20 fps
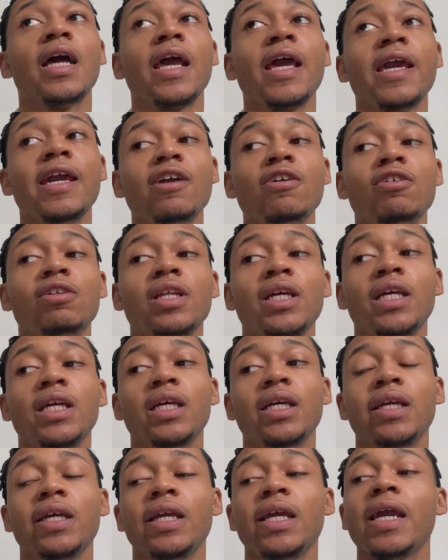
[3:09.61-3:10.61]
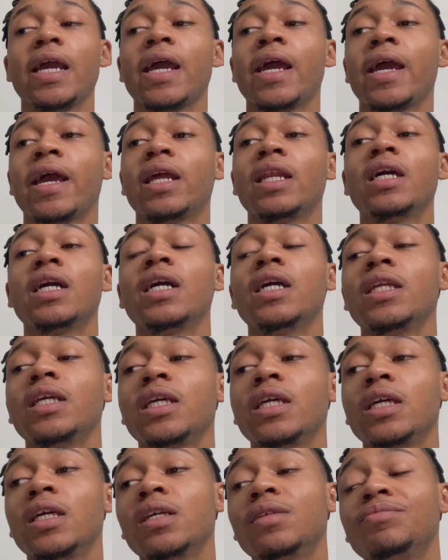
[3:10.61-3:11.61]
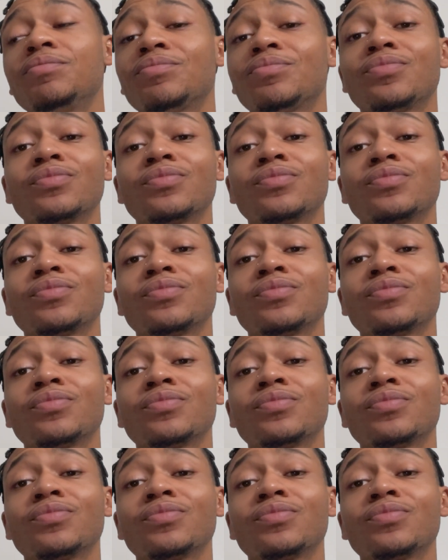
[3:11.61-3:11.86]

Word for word: healing and honey.